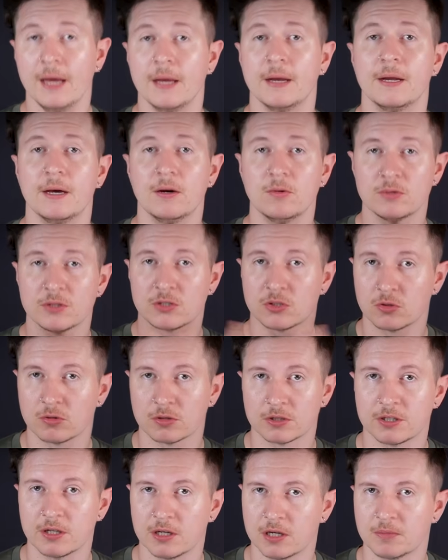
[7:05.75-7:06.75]
Now with Sora
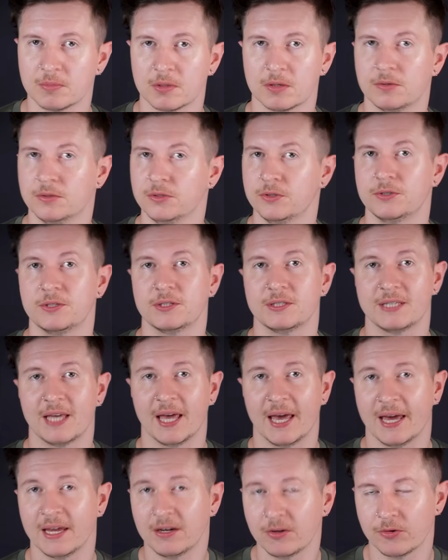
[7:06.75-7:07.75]
Turbo, users
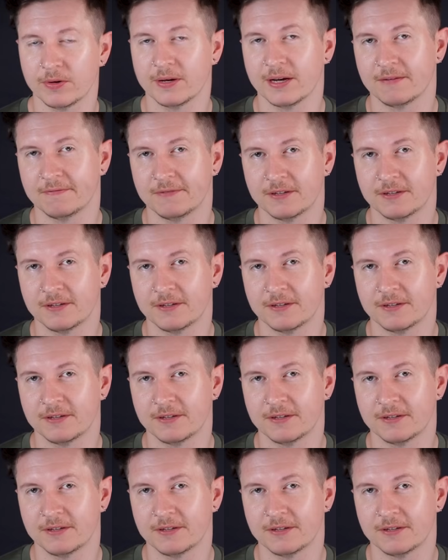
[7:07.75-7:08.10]
can create